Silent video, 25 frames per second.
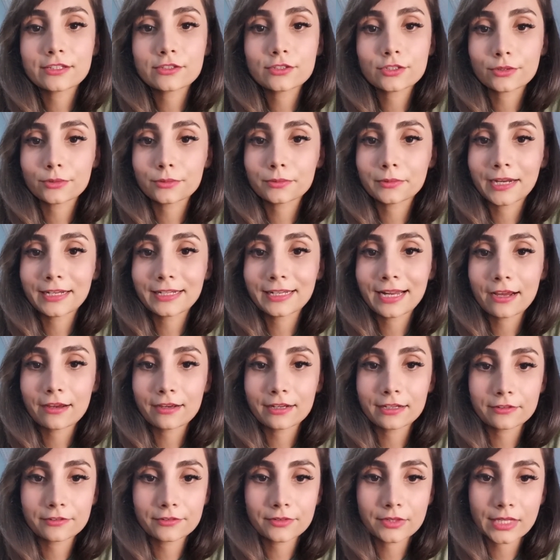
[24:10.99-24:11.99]
So right now, I
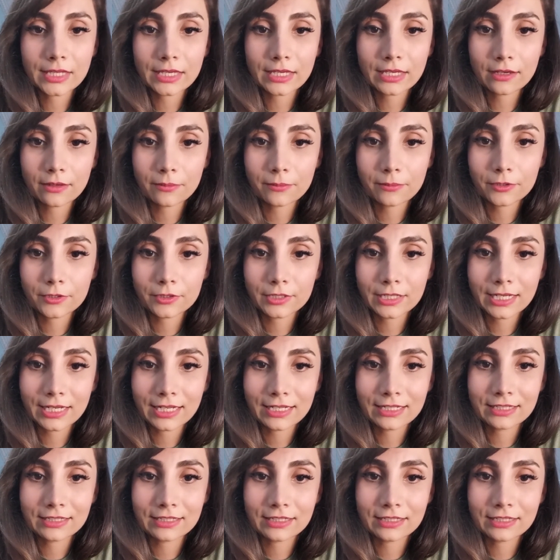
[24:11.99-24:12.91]
don't think I'm good at it